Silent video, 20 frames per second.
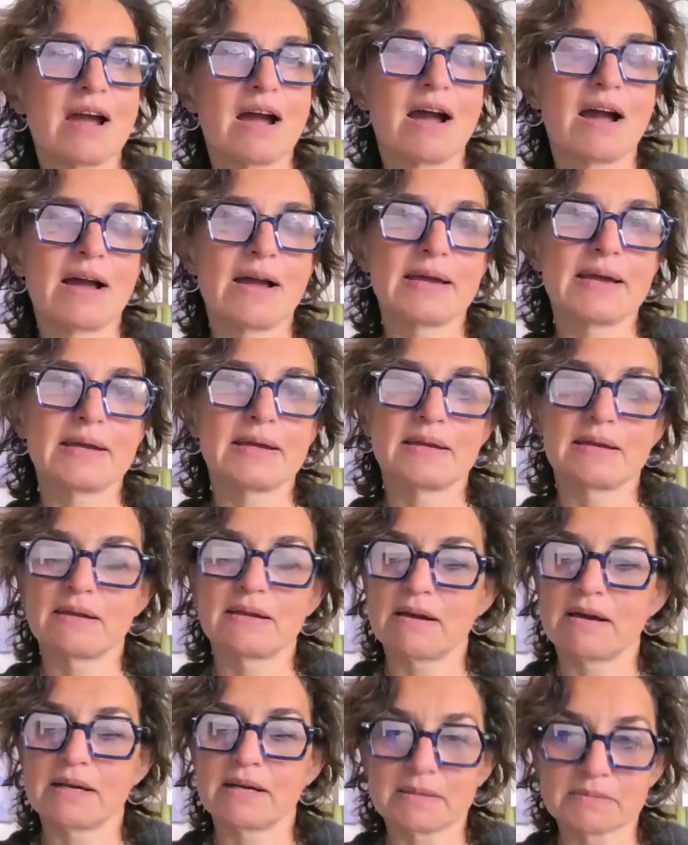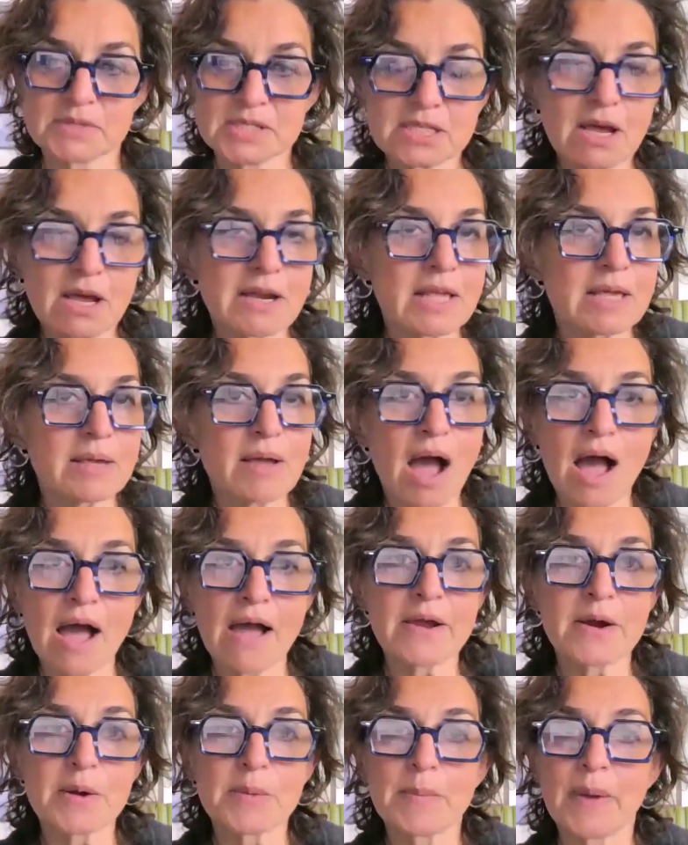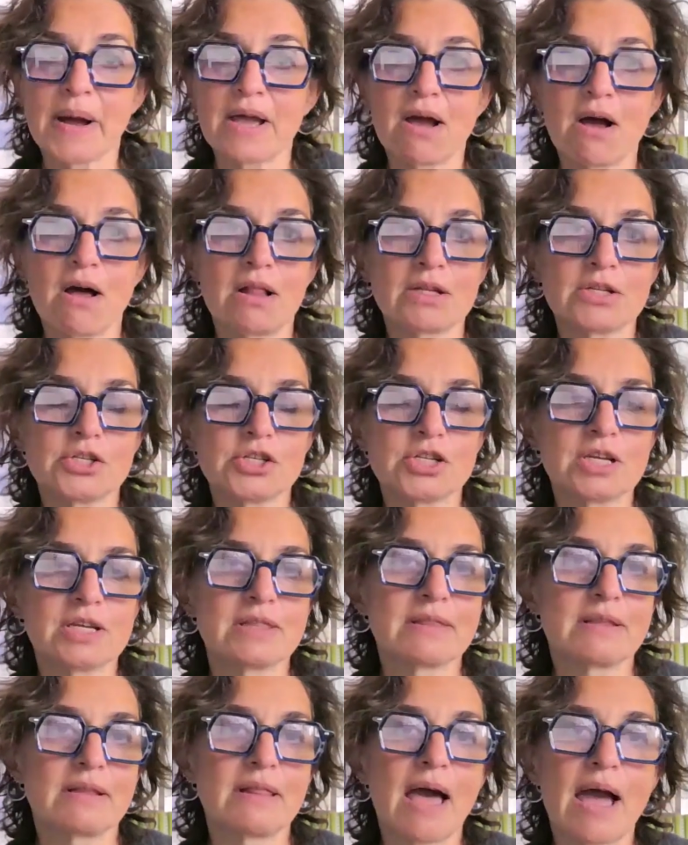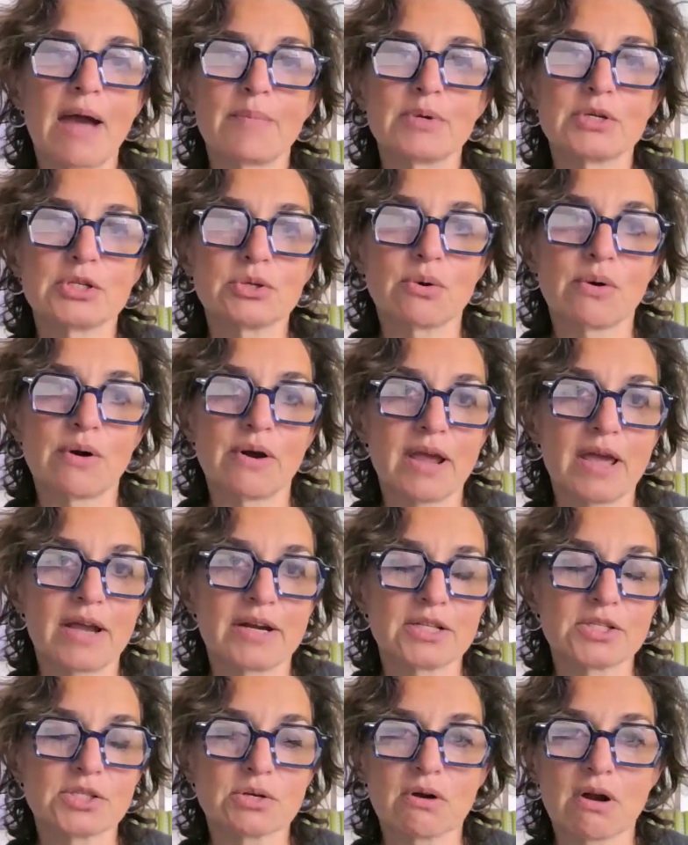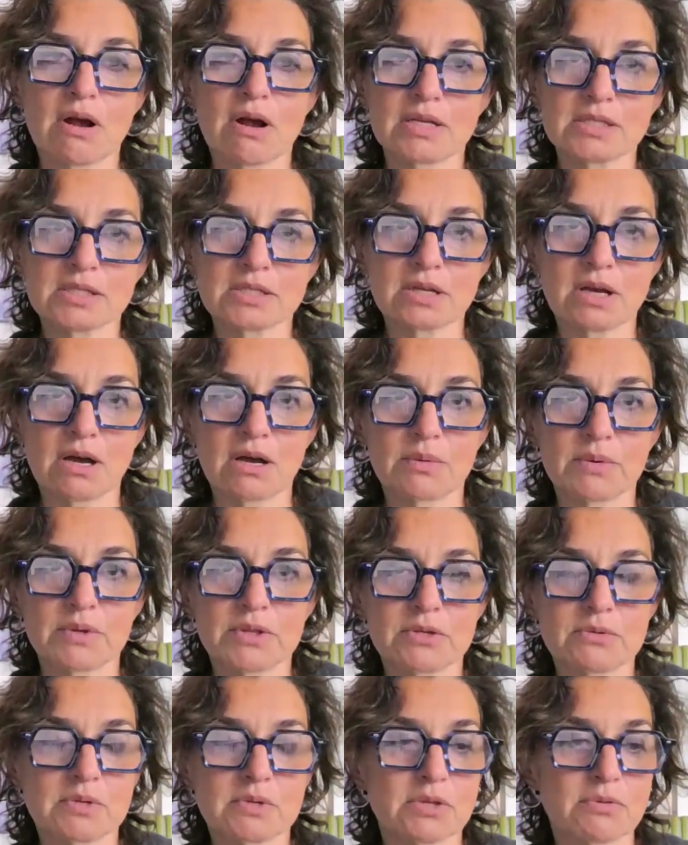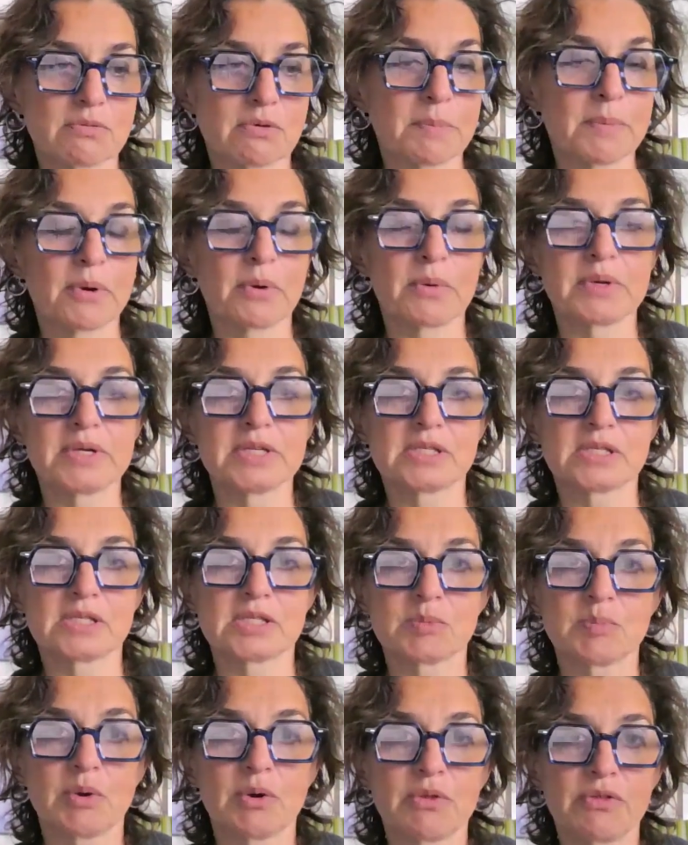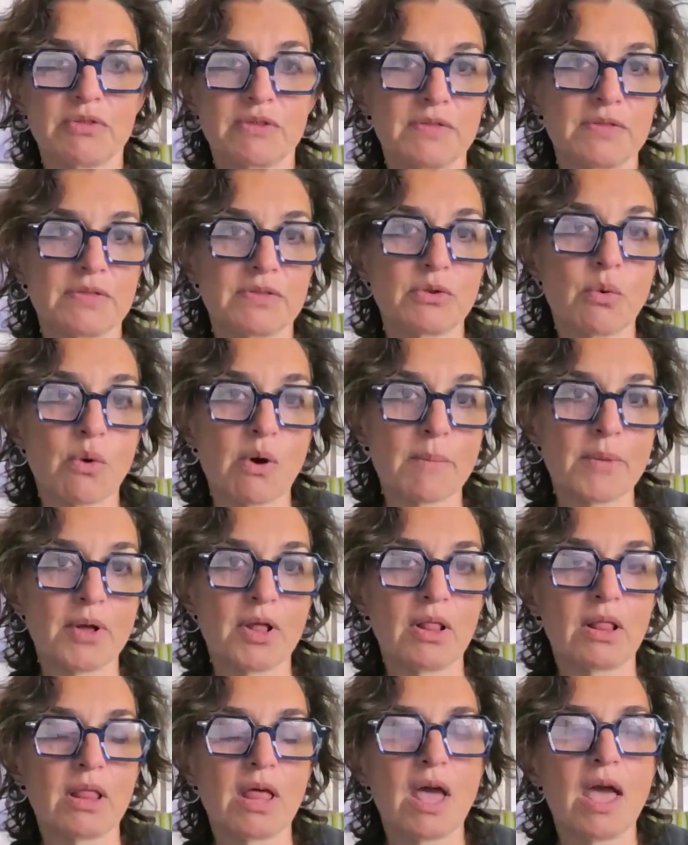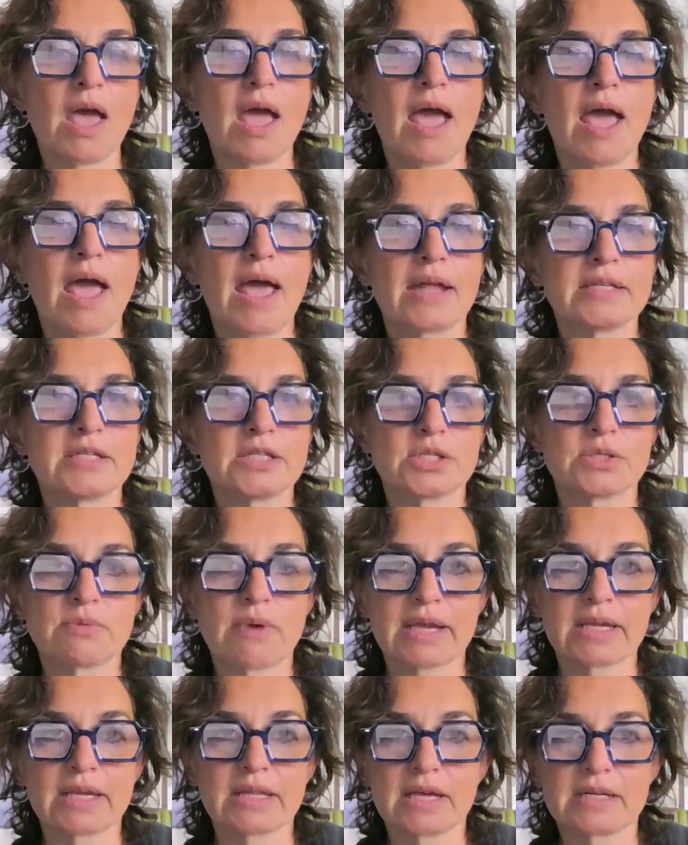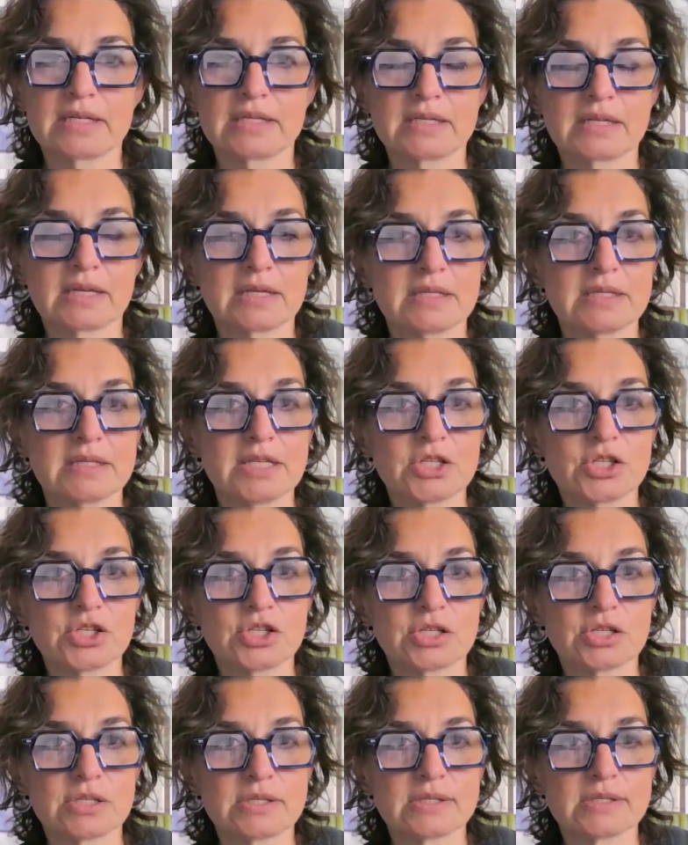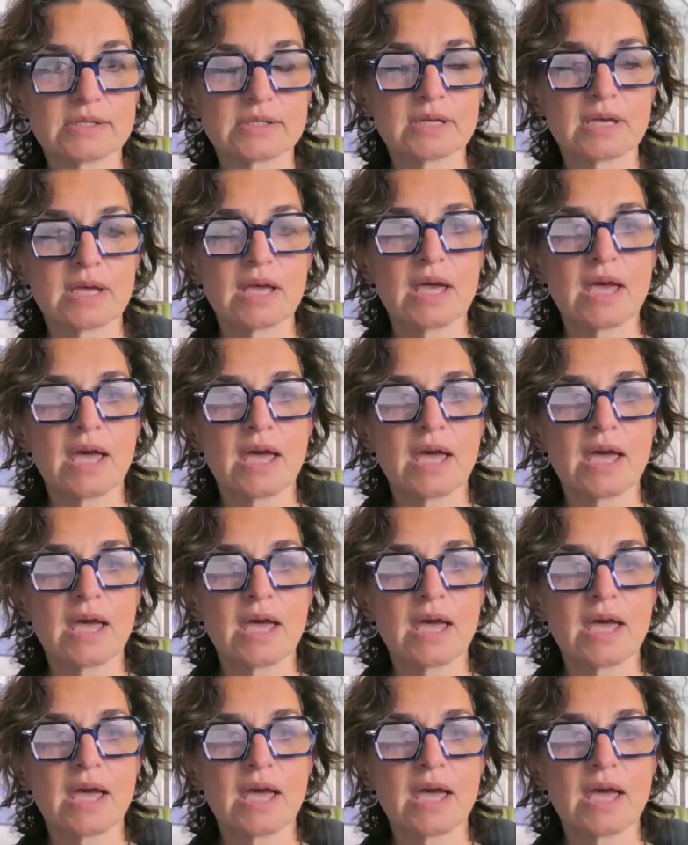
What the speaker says: I study iron biology in the laboratory and its crosstalk with erythropoiesis, both in normal and dysregulated conditions.